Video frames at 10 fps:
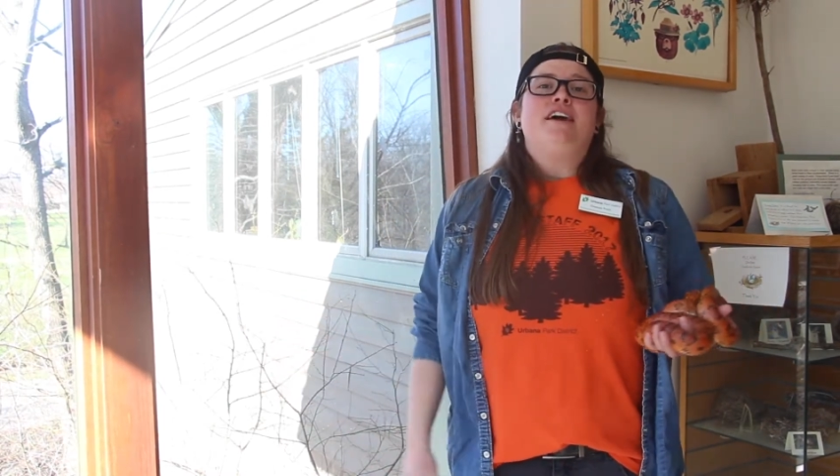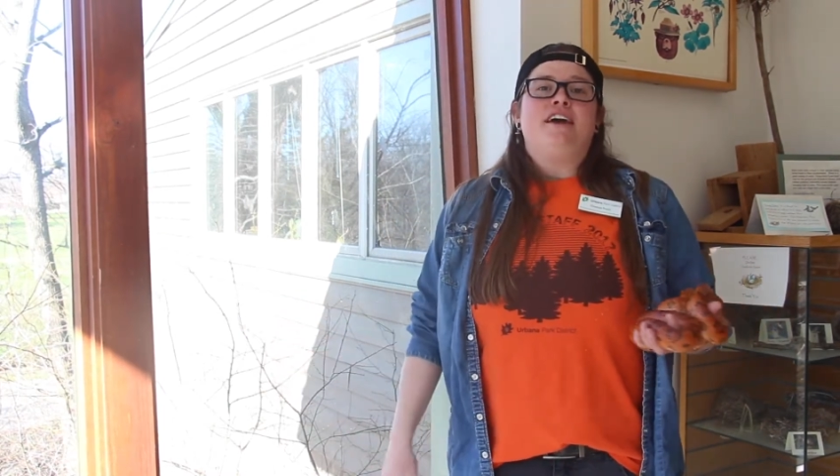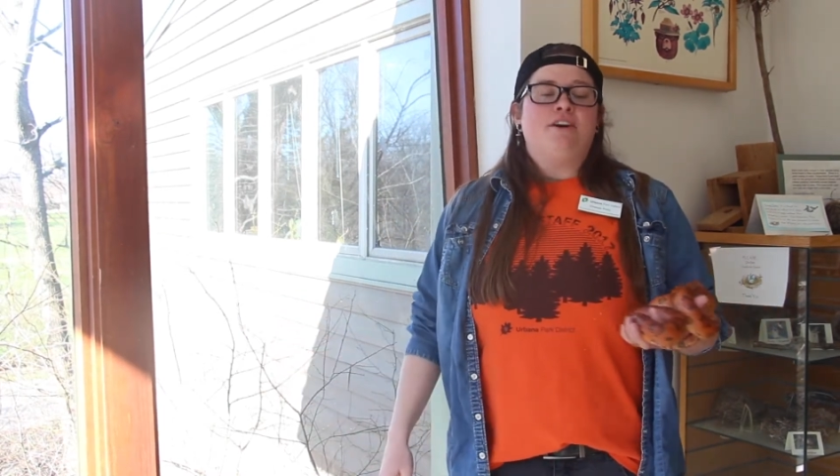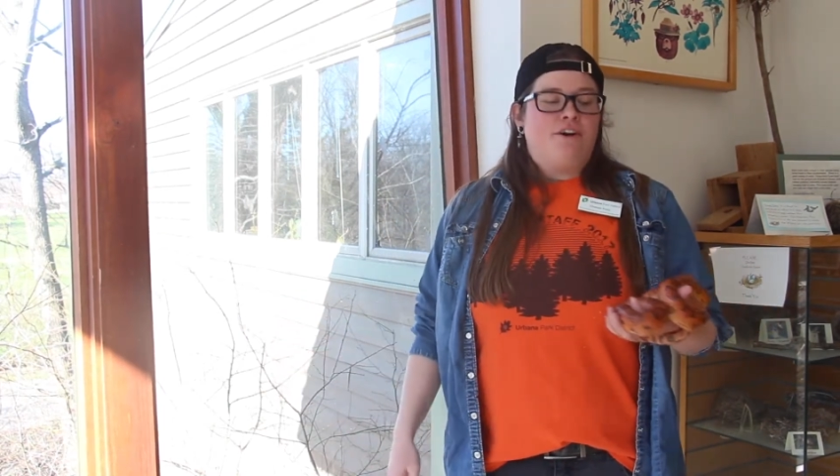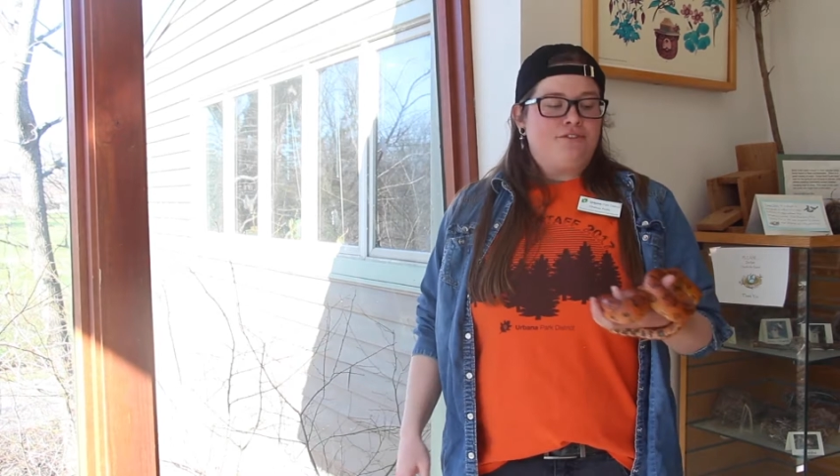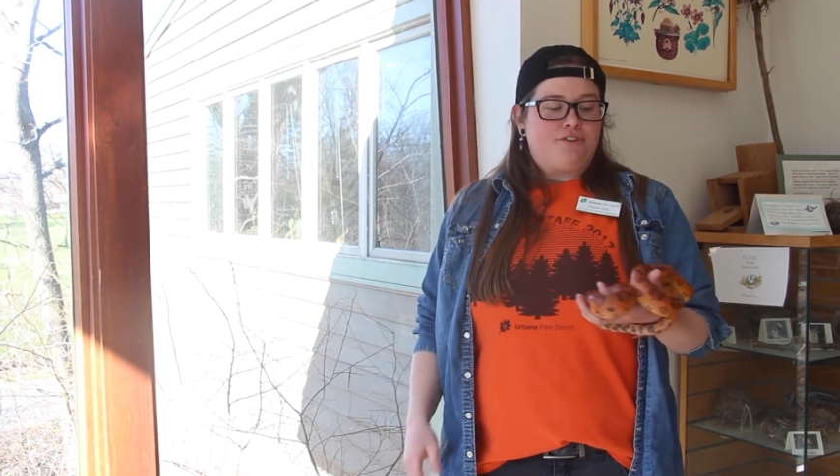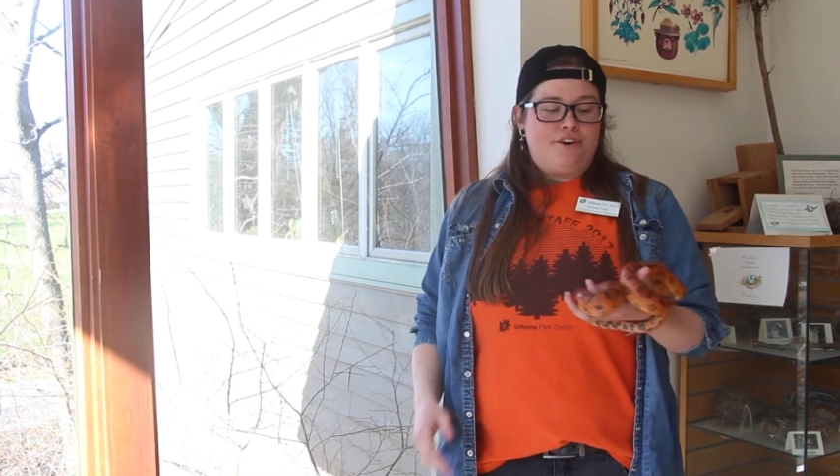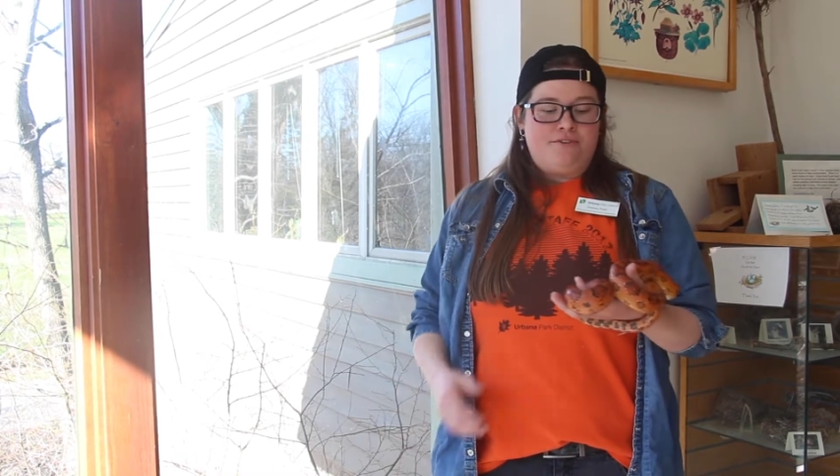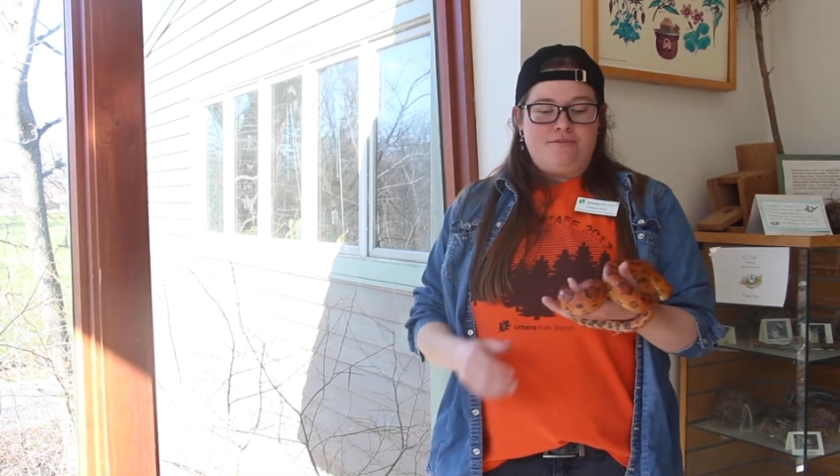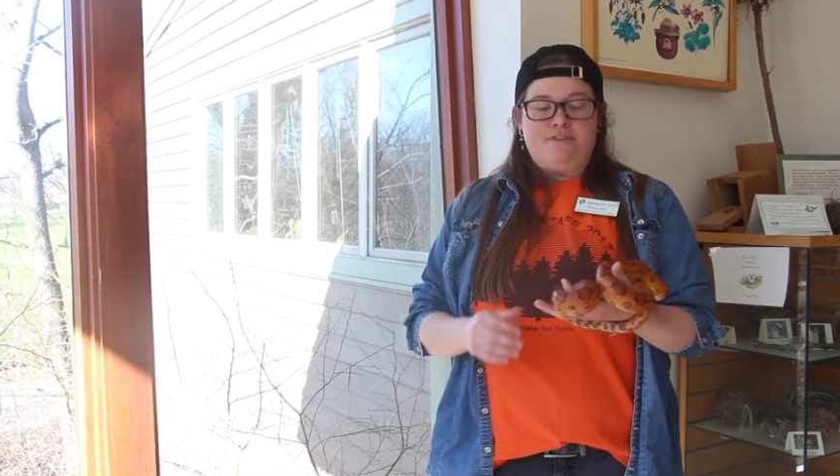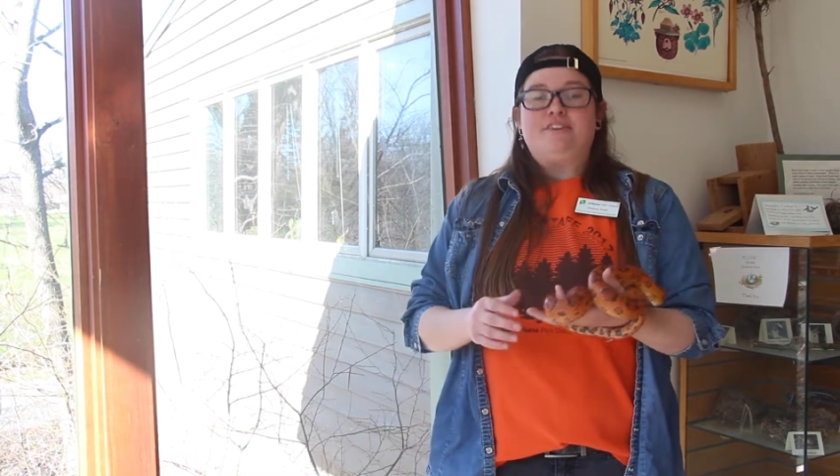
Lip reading: And also,